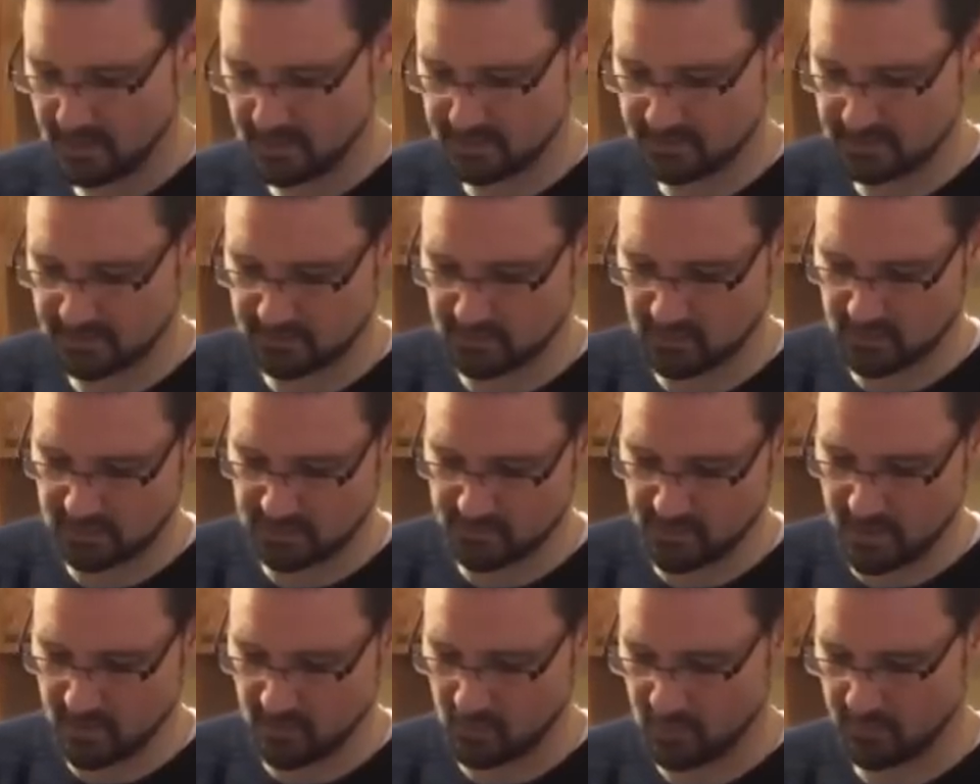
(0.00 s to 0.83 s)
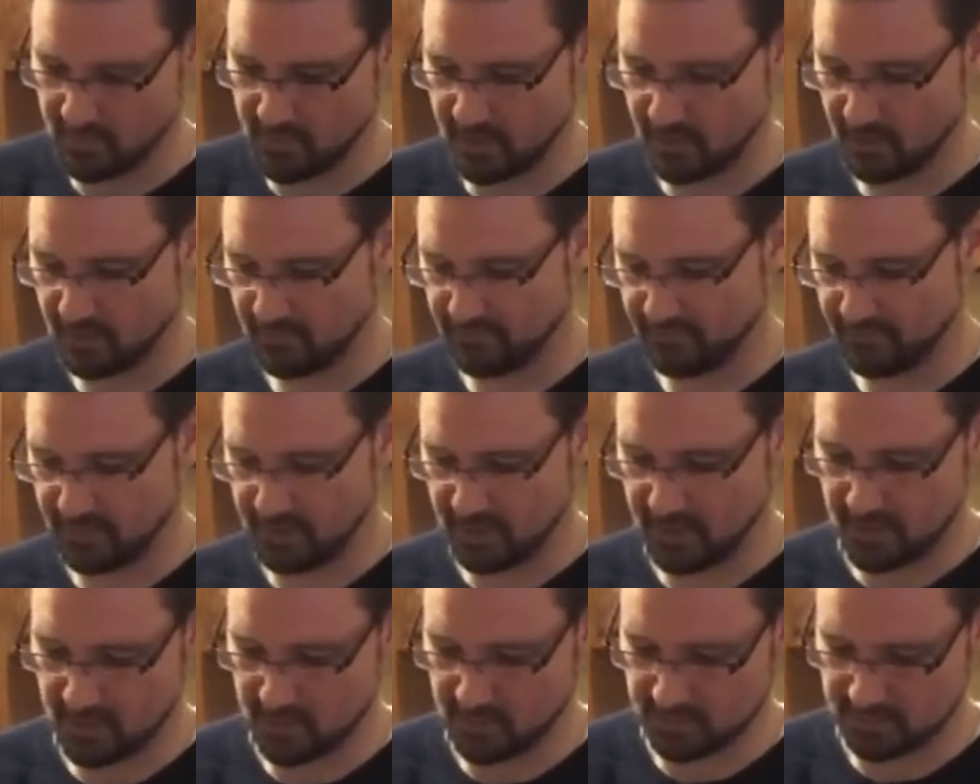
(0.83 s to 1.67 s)
as I talked about in one of my other
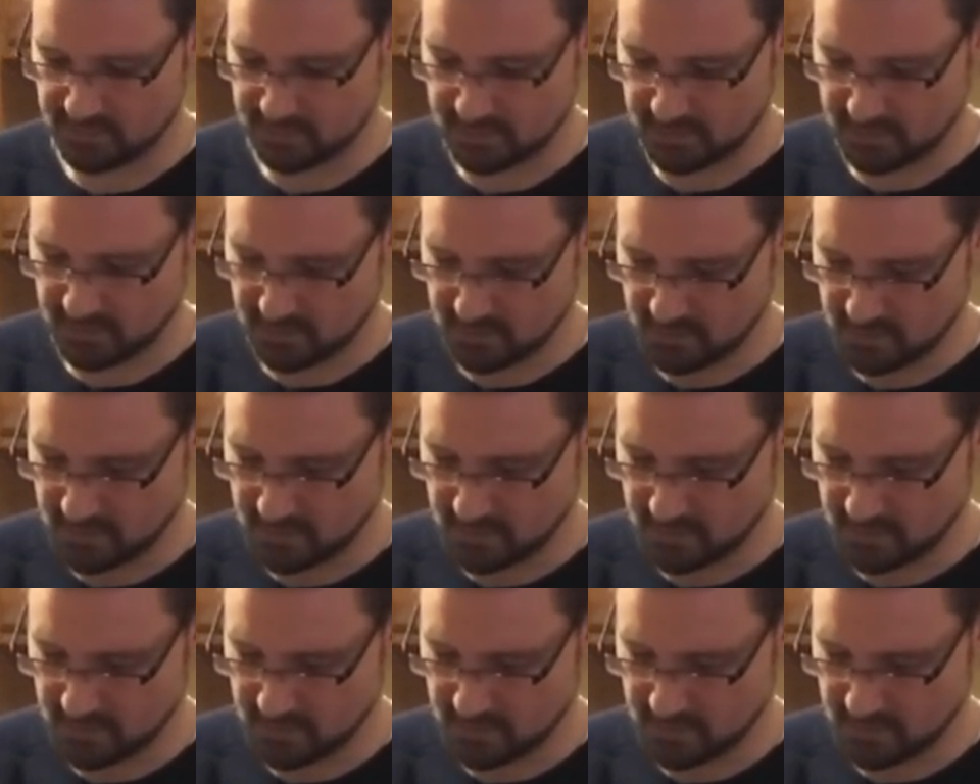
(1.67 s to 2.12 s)
videos,